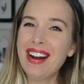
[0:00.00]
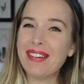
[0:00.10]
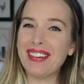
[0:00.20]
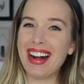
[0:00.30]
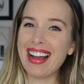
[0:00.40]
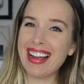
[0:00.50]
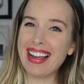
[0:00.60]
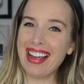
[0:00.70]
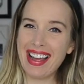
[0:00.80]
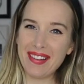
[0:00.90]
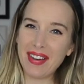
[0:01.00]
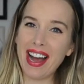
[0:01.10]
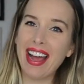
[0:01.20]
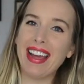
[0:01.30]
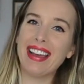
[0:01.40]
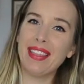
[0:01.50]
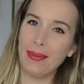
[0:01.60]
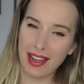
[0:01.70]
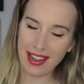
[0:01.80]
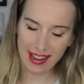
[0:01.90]
Why am I the
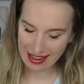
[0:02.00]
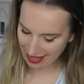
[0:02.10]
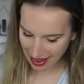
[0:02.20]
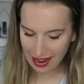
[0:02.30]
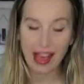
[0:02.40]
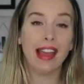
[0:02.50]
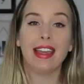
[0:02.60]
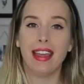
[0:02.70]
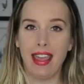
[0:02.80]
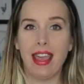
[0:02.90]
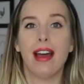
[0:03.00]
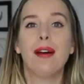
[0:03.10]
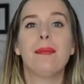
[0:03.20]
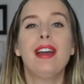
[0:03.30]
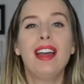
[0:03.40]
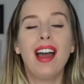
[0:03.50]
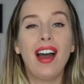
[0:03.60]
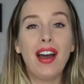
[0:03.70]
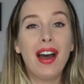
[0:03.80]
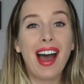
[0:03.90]
way that I am?
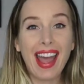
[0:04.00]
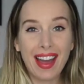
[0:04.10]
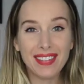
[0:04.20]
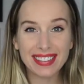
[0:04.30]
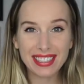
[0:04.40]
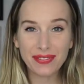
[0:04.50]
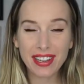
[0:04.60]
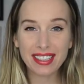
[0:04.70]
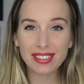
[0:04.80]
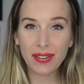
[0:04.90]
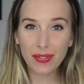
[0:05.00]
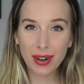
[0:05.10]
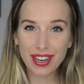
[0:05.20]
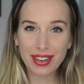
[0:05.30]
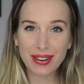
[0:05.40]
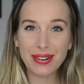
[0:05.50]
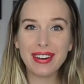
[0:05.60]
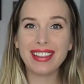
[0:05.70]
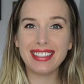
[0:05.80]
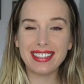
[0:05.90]
Uh, I have a Stitch Fix for you.
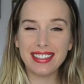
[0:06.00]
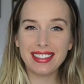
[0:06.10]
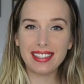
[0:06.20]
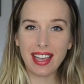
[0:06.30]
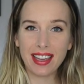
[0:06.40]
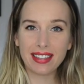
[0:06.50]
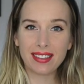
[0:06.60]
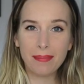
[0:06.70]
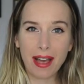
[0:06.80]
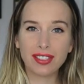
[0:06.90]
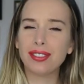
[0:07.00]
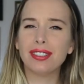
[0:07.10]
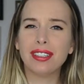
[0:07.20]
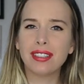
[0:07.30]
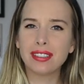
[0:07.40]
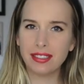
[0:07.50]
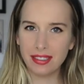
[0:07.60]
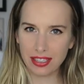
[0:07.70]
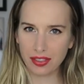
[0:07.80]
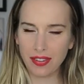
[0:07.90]
This is a special
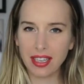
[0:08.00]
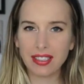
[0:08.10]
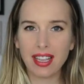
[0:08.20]
Stitch Fix.